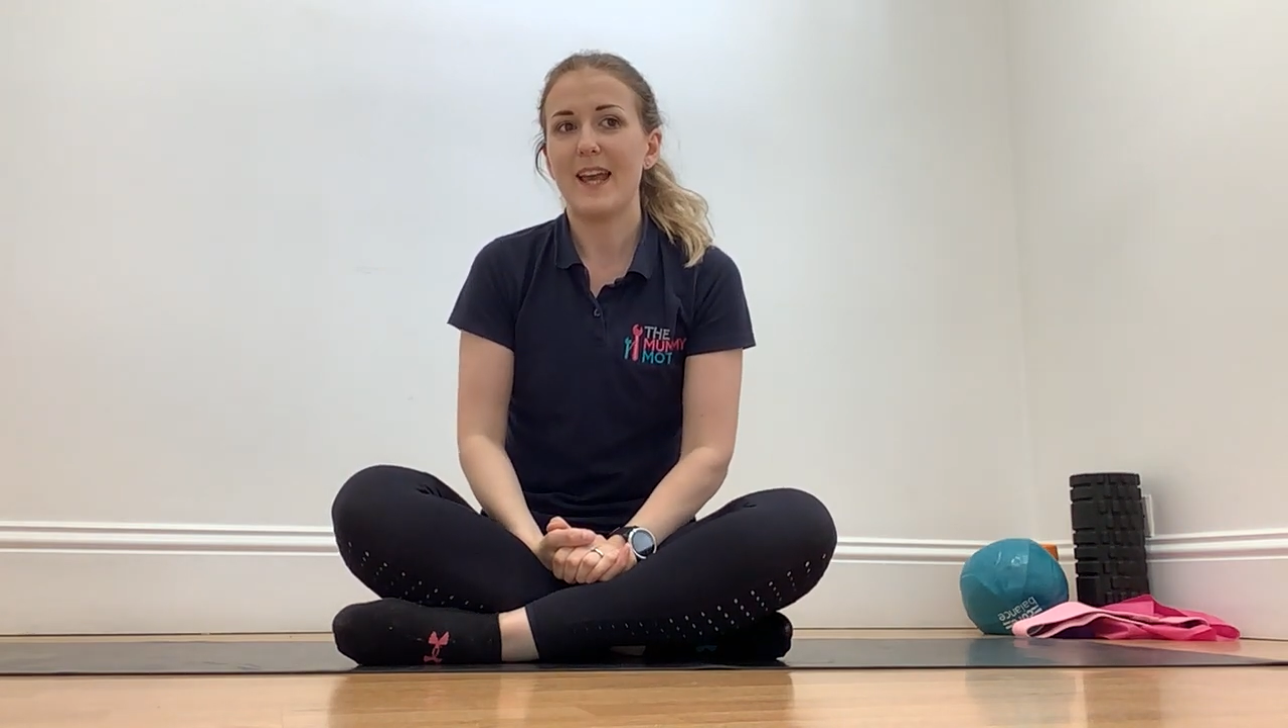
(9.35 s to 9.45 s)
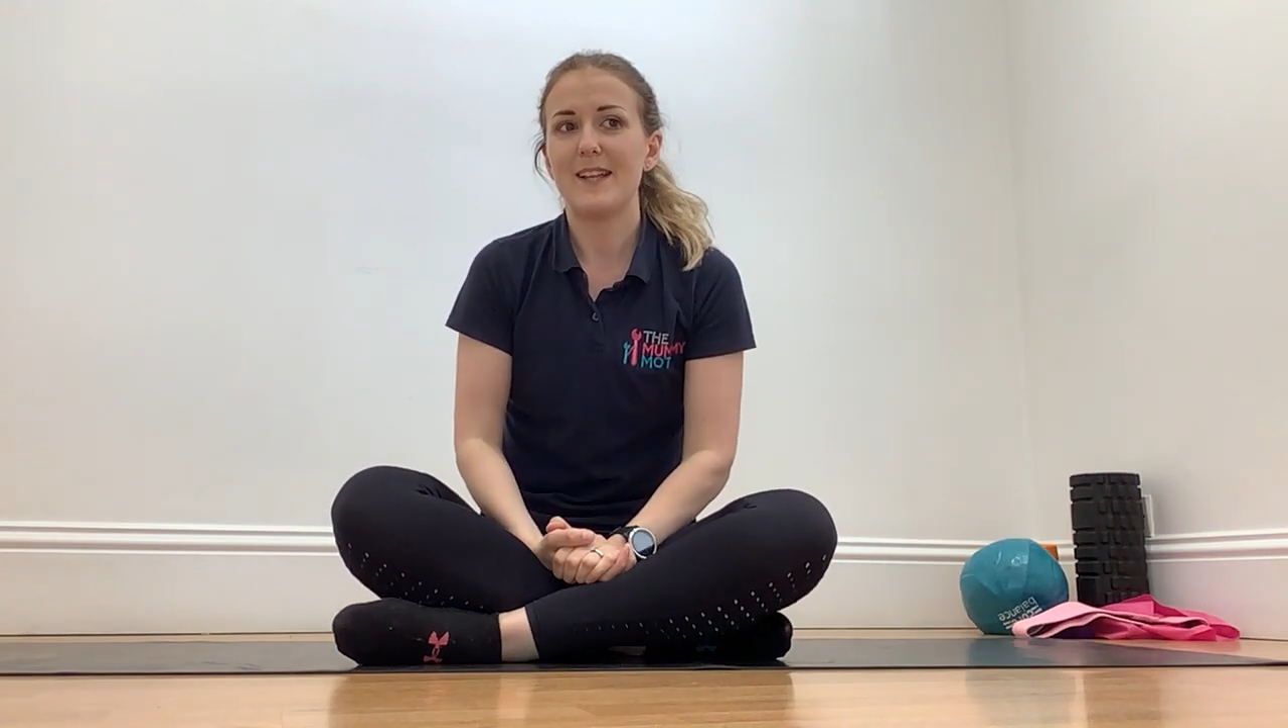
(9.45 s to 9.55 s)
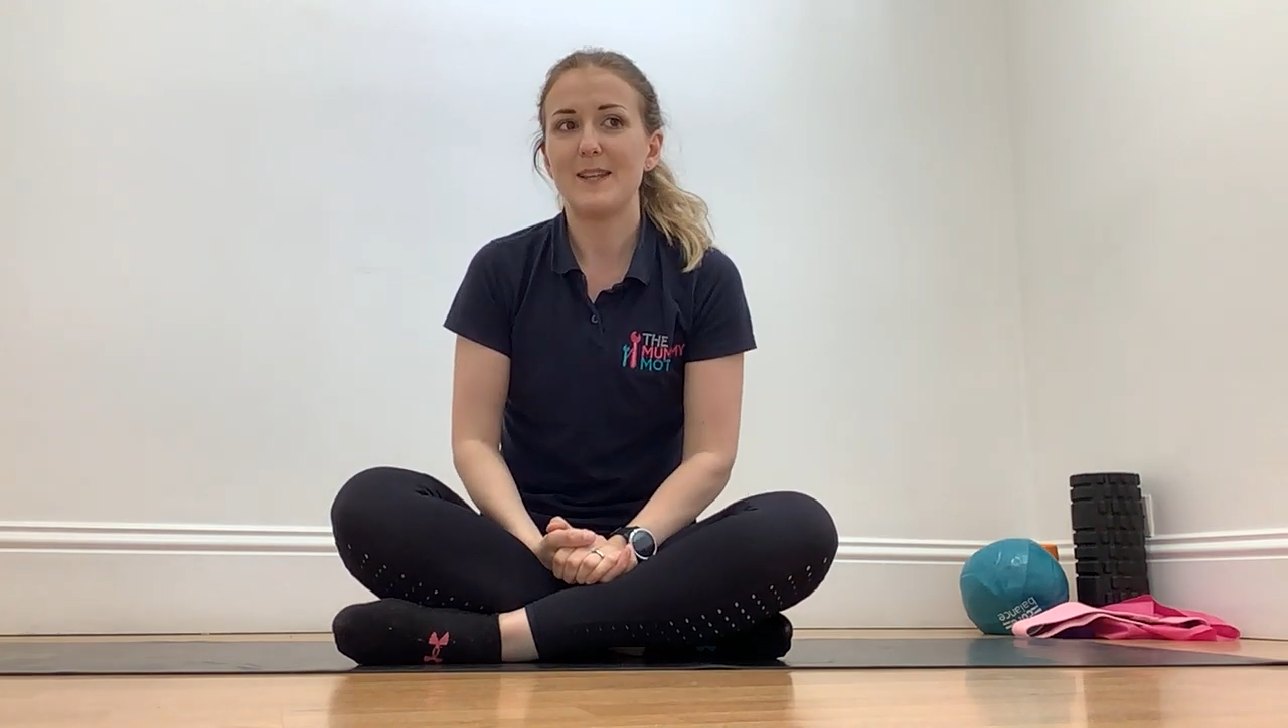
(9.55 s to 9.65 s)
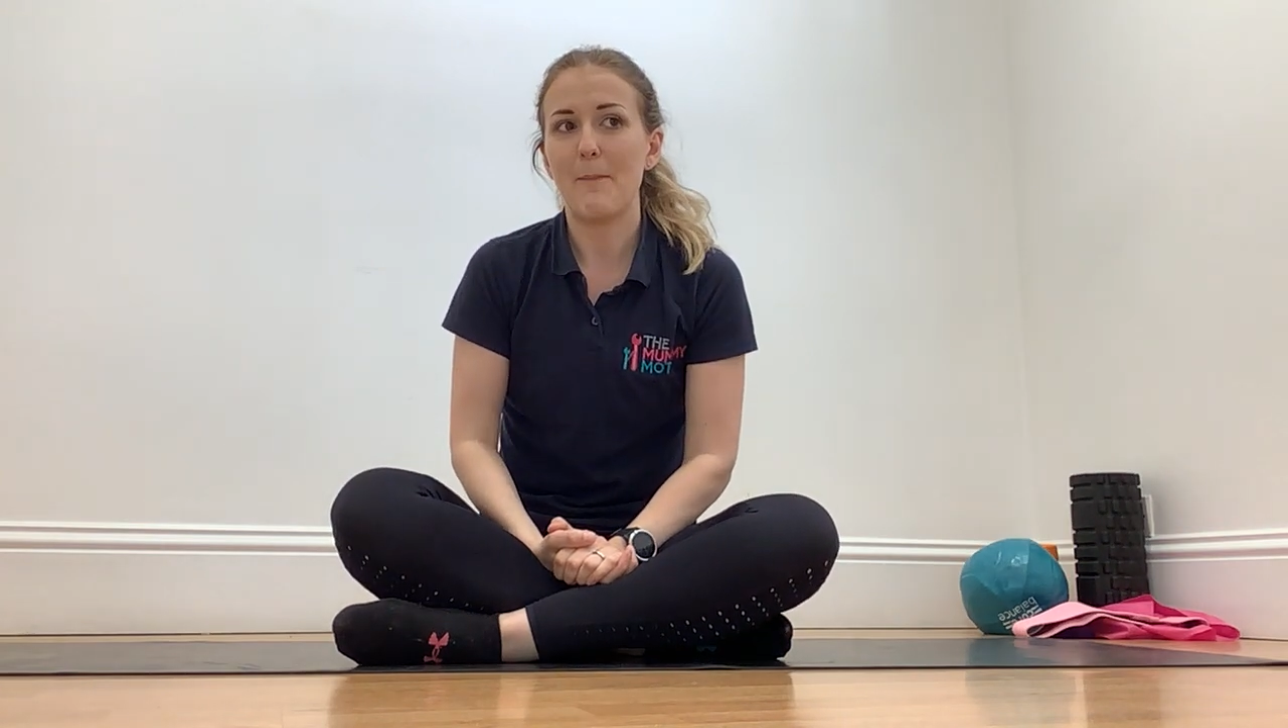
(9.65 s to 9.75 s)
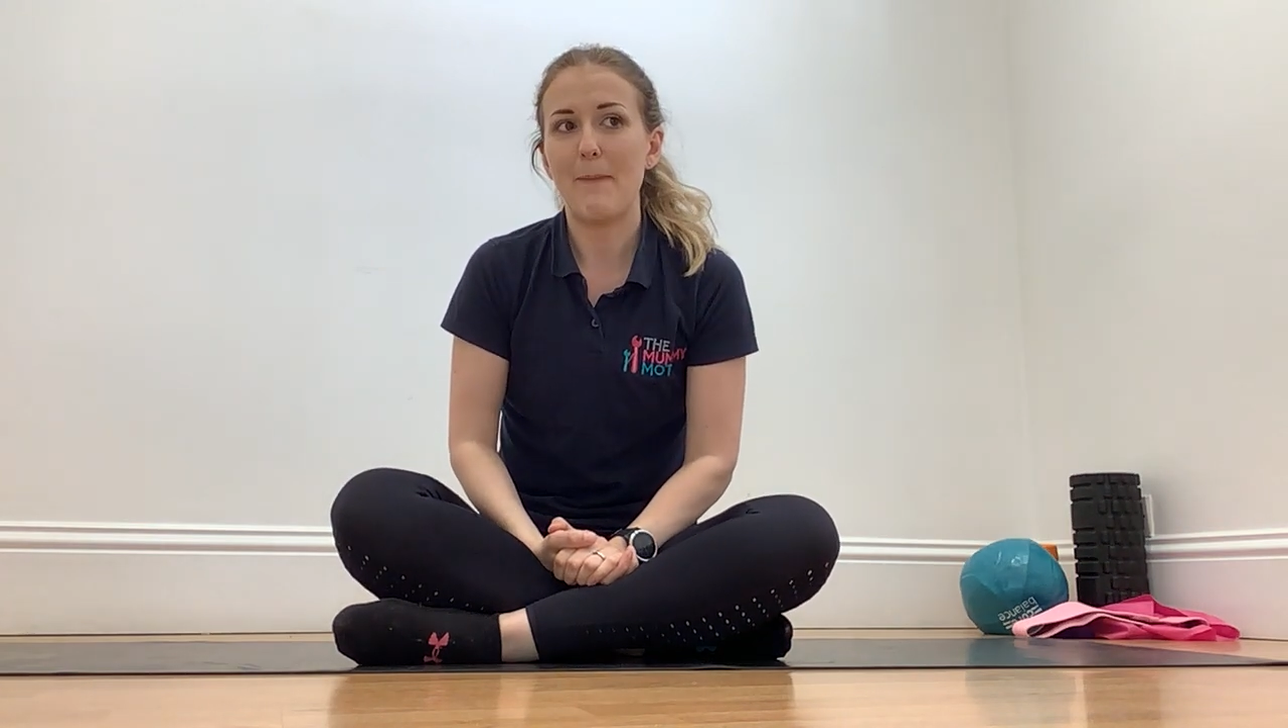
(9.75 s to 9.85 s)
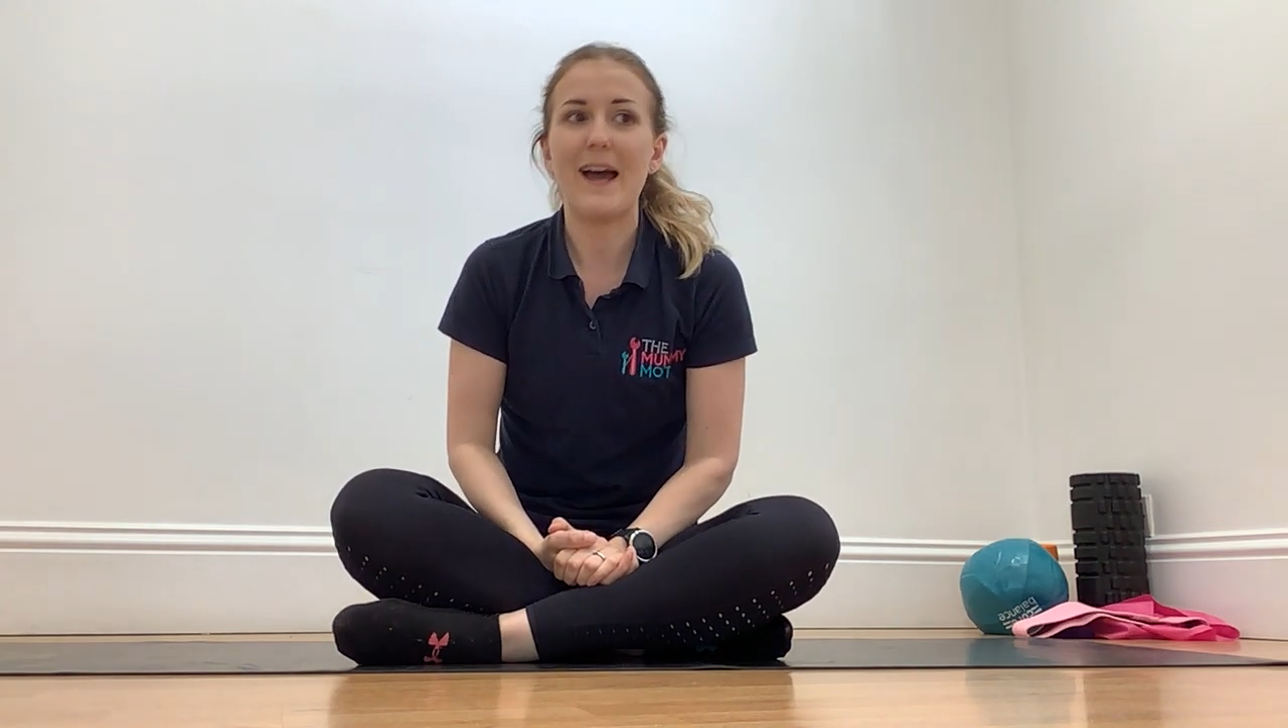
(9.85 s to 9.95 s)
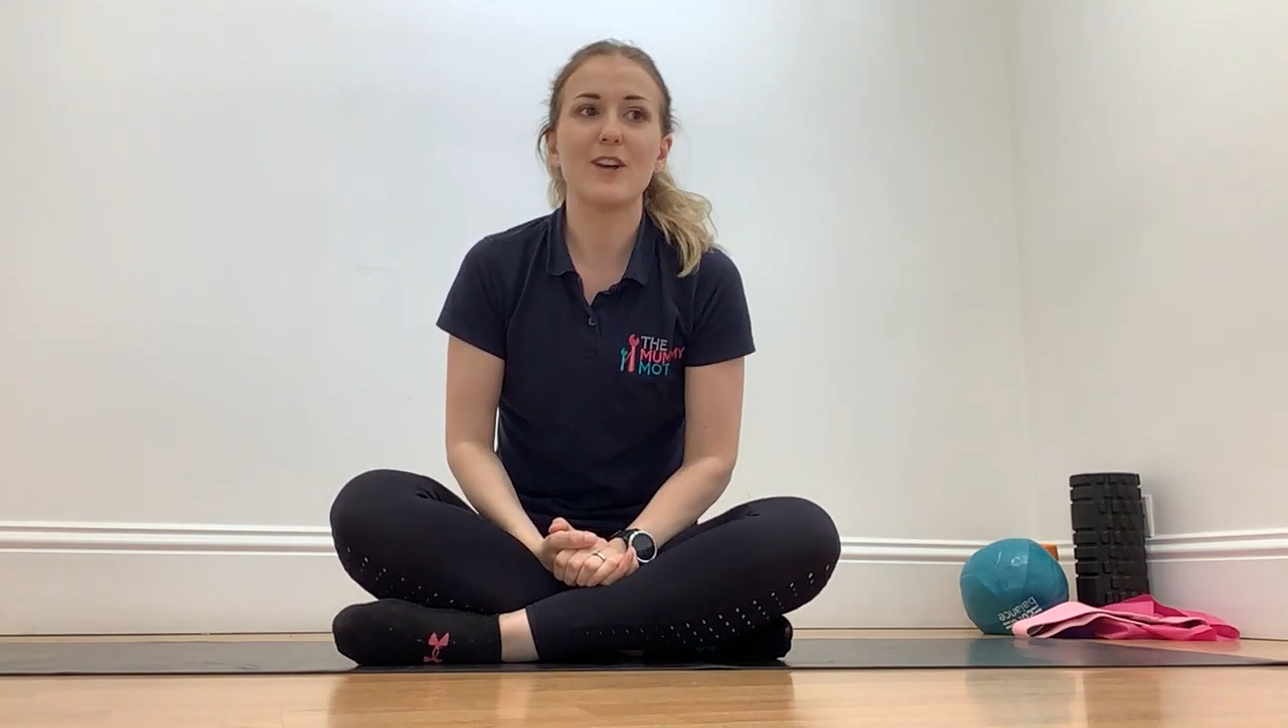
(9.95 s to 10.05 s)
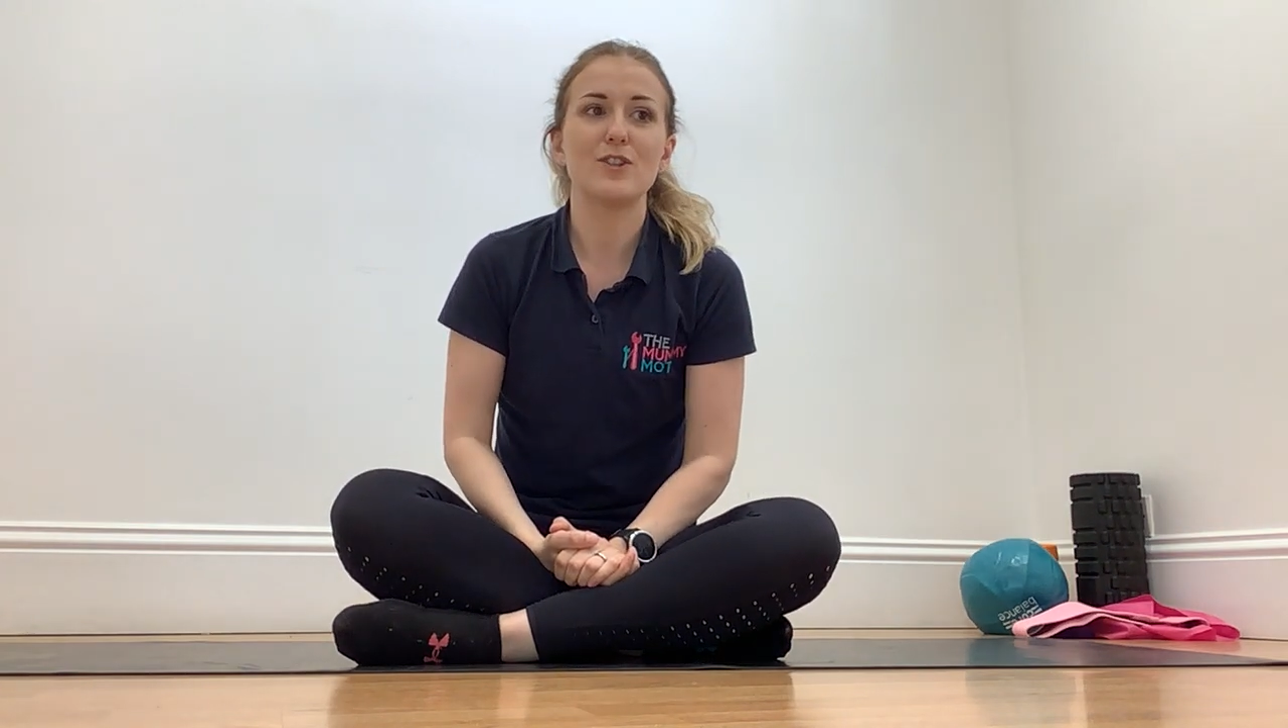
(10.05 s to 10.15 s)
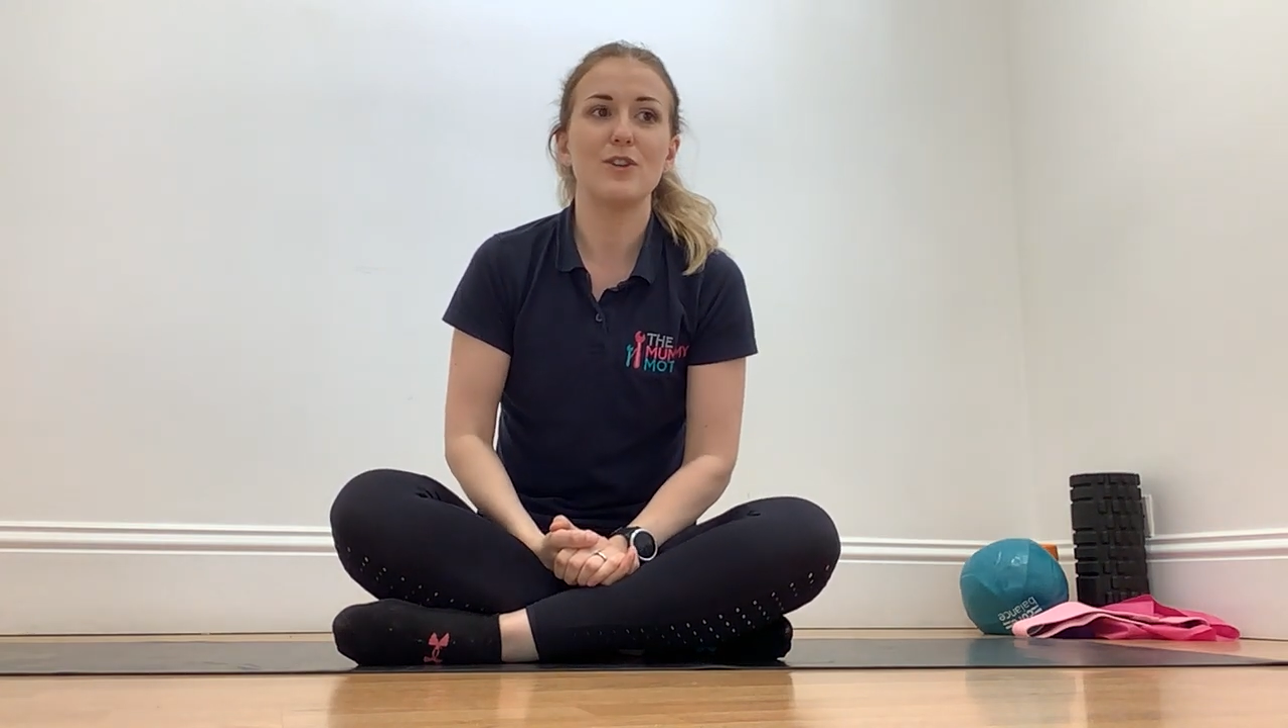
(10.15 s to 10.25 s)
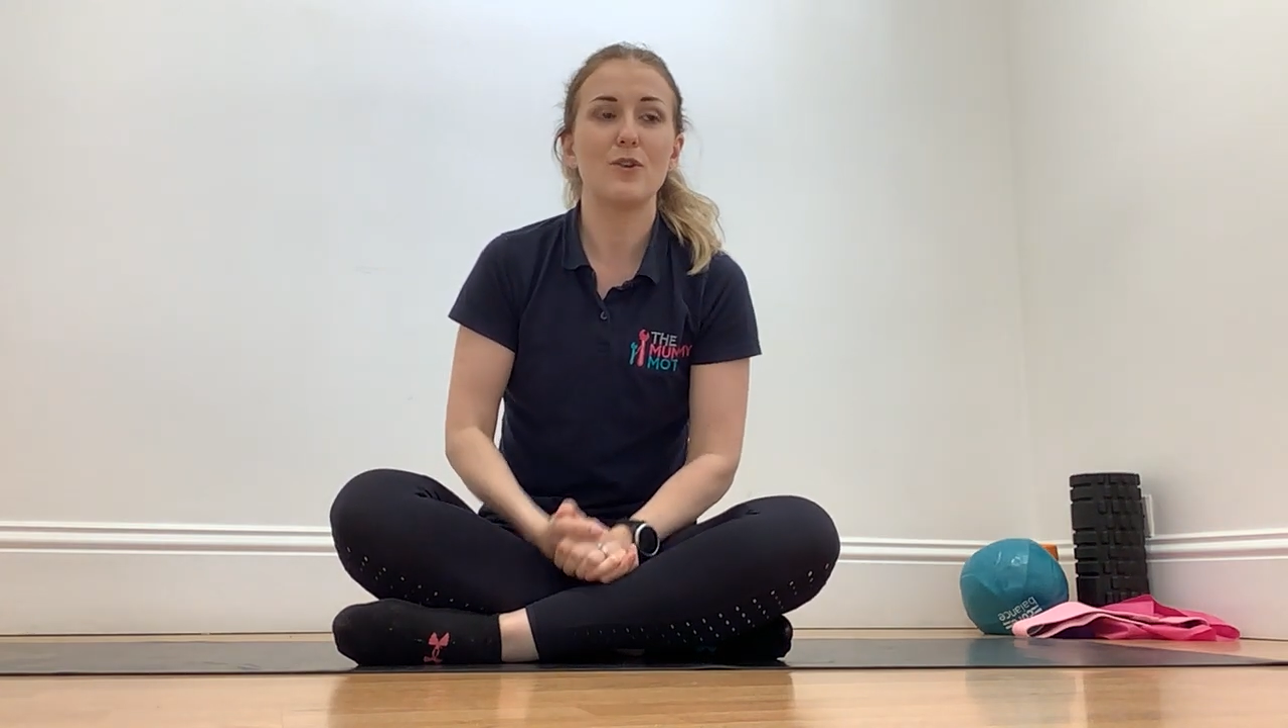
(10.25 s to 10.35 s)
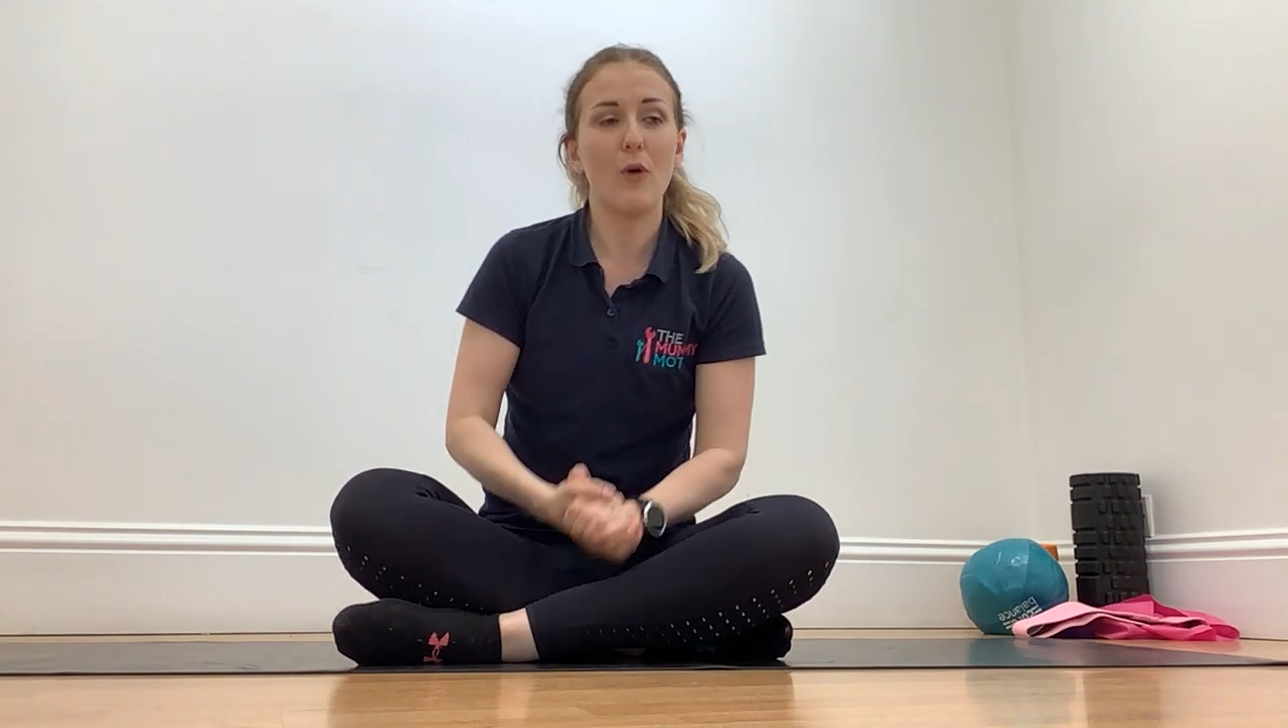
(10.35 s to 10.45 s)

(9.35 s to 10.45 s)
getting back to